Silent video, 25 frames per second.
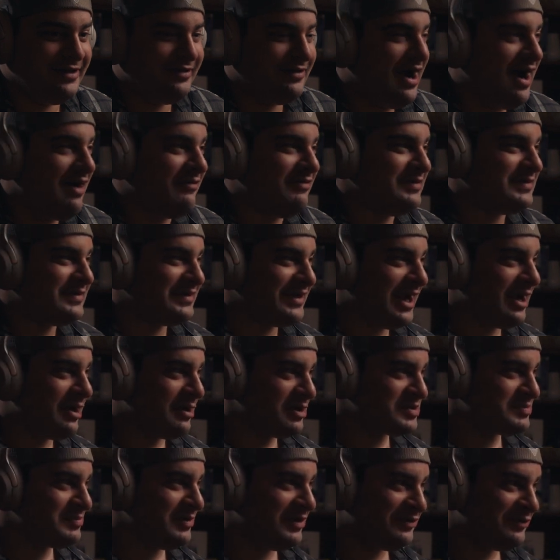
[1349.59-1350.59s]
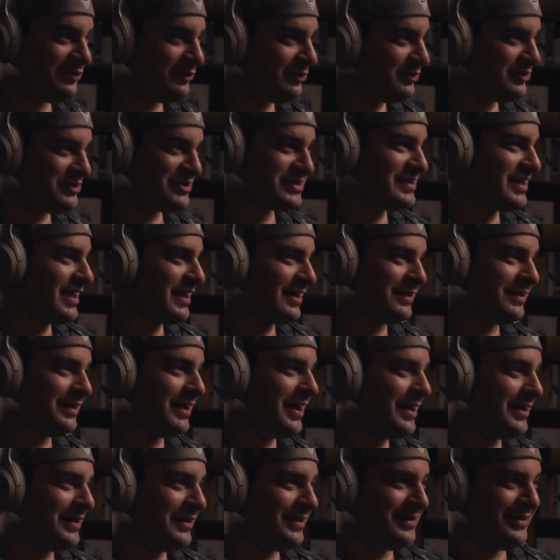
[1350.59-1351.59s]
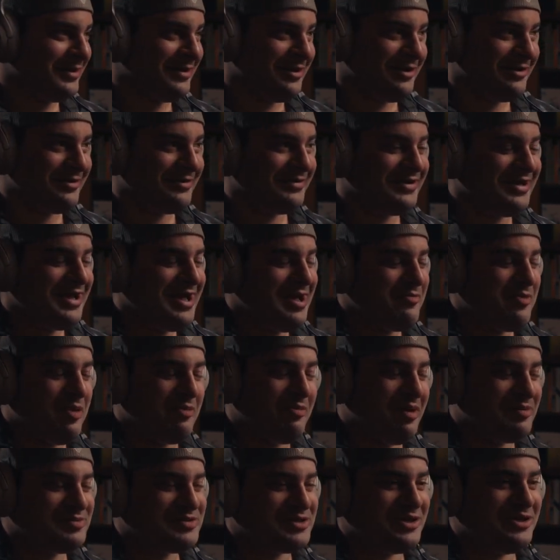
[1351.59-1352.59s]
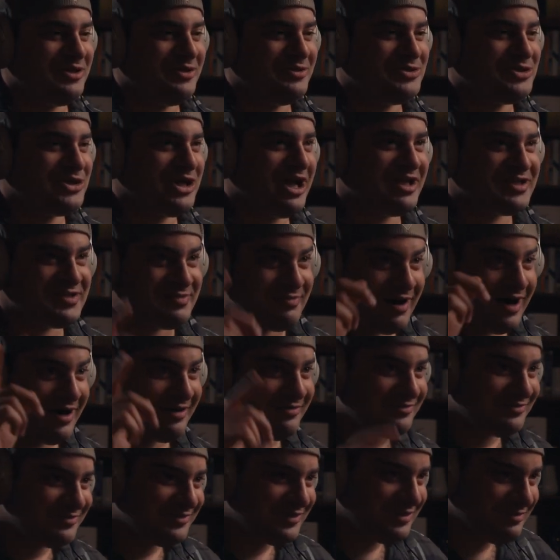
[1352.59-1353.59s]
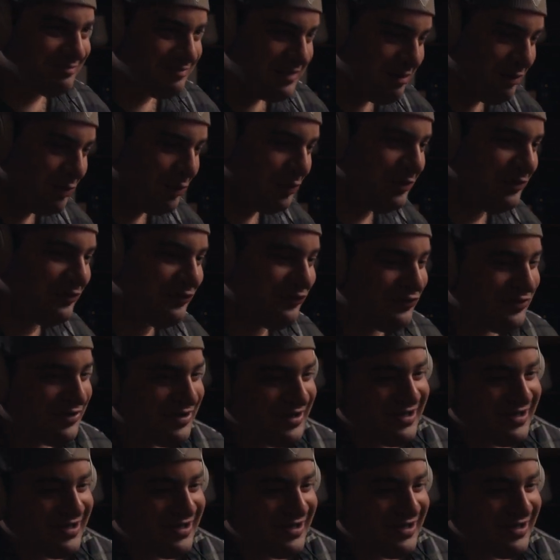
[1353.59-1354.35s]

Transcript: obviously Aerosmith, dude looks like a lady, My mom's a huge, shout out to Mama Wolf,